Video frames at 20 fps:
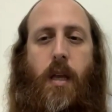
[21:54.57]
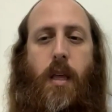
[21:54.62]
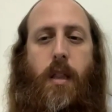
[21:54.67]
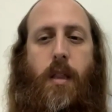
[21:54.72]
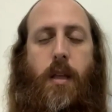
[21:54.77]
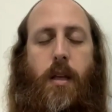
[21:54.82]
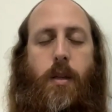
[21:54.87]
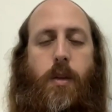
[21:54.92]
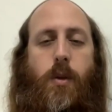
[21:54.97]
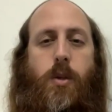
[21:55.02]

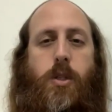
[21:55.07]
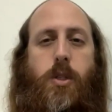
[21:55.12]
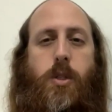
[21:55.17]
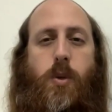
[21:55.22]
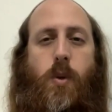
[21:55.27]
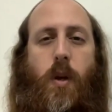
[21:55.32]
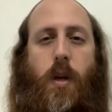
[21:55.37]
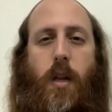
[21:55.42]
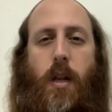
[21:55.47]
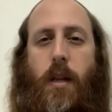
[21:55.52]
that you're
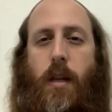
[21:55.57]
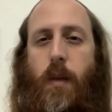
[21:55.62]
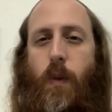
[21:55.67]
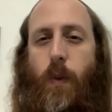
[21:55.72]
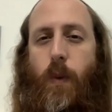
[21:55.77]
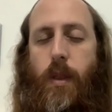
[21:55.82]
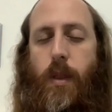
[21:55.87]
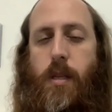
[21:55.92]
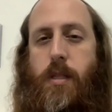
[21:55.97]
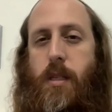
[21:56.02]
struggling
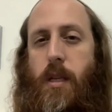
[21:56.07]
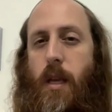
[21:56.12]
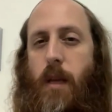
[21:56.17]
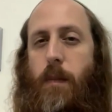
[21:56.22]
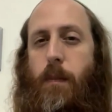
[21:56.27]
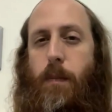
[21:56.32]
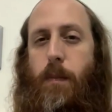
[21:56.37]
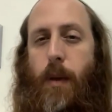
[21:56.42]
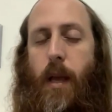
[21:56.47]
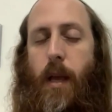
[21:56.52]
with the
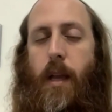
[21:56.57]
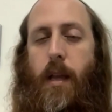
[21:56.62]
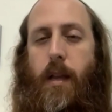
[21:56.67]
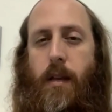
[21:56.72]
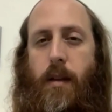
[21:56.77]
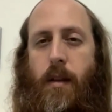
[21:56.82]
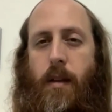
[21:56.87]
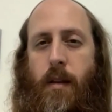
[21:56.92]
same pain,